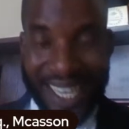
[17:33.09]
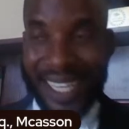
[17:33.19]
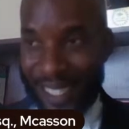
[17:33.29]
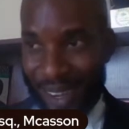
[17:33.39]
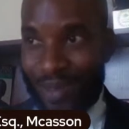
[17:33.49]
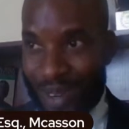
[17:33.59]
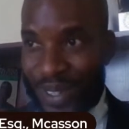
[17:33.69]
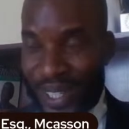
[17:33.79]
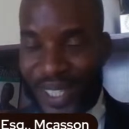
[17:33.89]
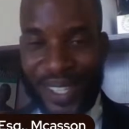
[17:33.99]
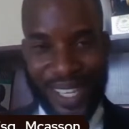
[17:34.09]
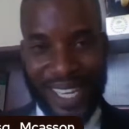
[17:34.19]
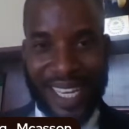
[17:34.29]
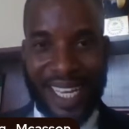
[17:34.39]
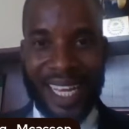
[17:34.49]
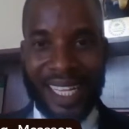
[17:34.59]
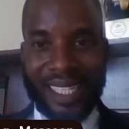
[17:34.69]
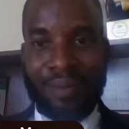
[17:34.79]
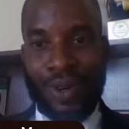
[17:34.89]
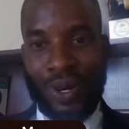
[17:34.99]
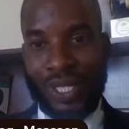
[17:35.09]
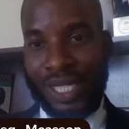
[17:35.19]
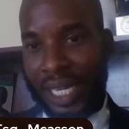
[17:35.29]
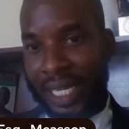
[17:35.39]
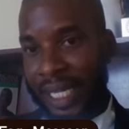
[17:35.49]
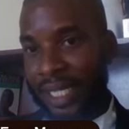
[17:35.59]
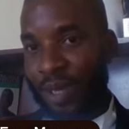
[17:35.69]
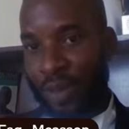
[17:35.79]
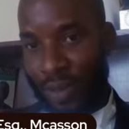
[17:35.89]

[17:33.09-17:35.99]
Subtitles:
It's common for you to hear them call it engagement,